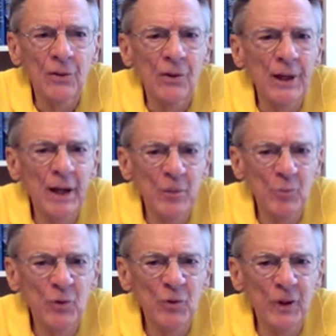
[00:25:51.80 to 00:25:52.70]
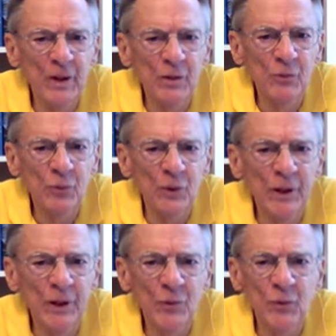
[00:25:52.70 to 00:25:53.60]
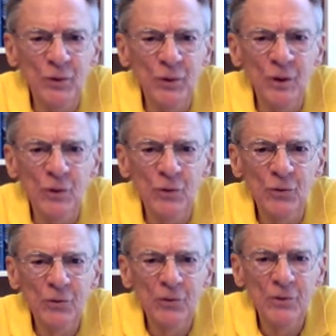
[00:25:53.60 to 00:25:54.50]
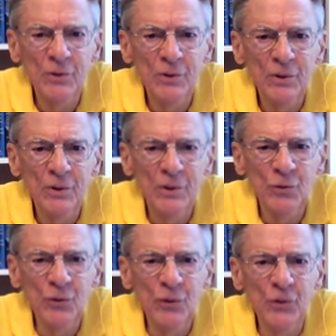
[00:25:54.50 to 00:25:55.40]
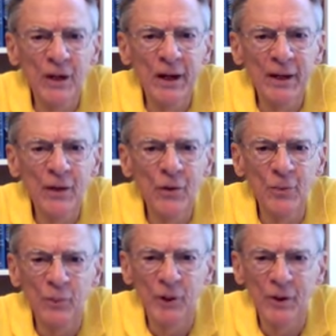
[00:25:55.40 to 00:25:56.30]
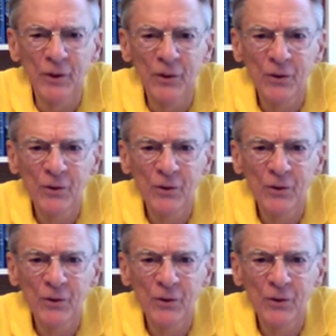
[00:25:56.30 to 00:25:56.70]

that he hadn't been saying for 83 years it's just that i hear it better